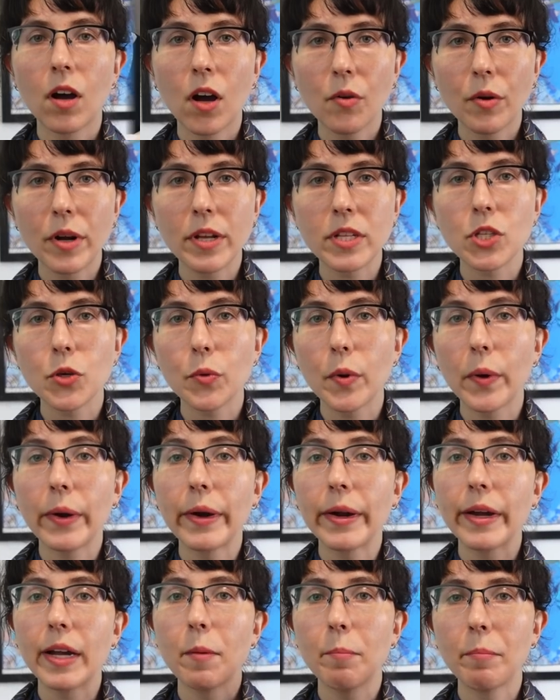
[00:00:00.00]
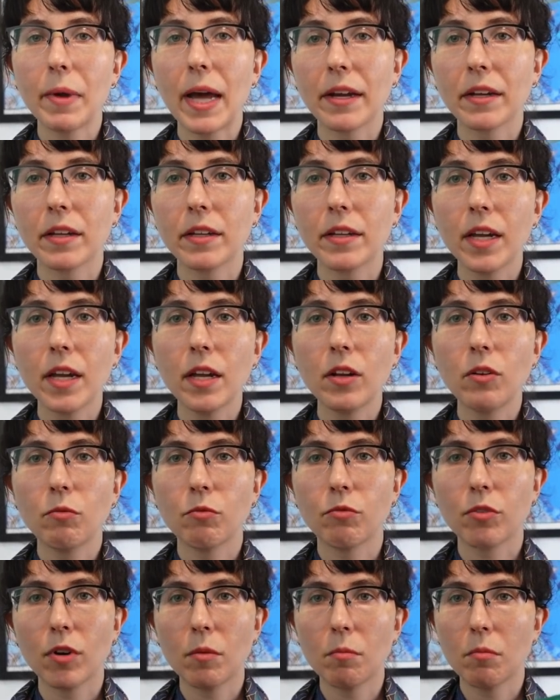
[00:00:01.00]
All right, so here I am back again
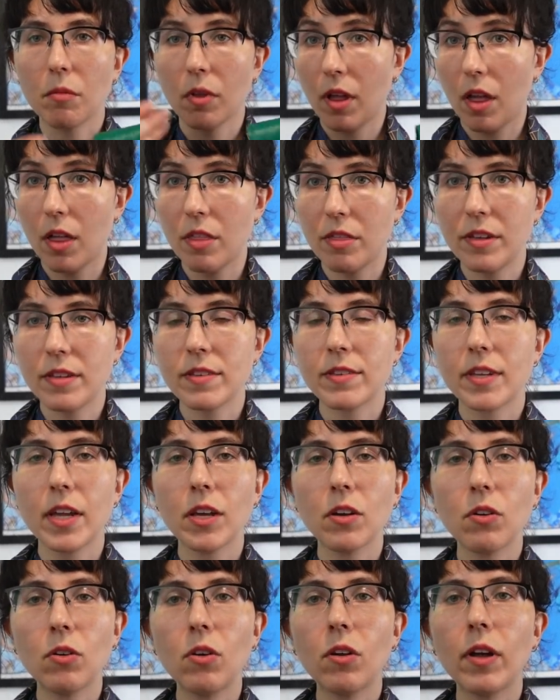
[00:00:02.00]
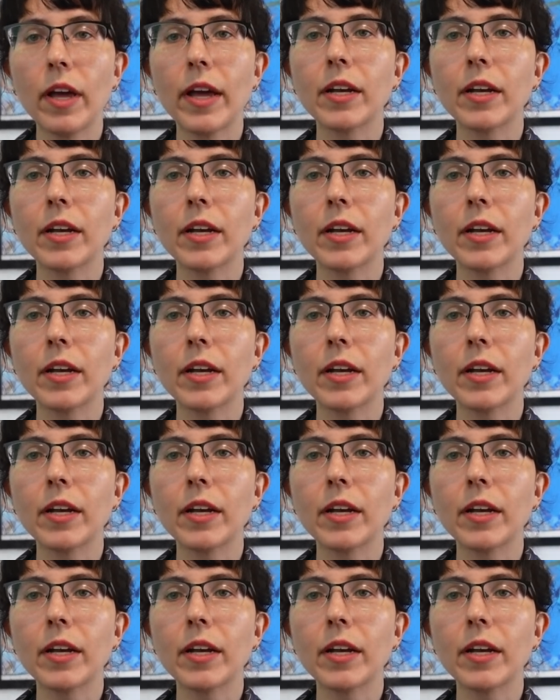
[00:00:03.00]
from this angle.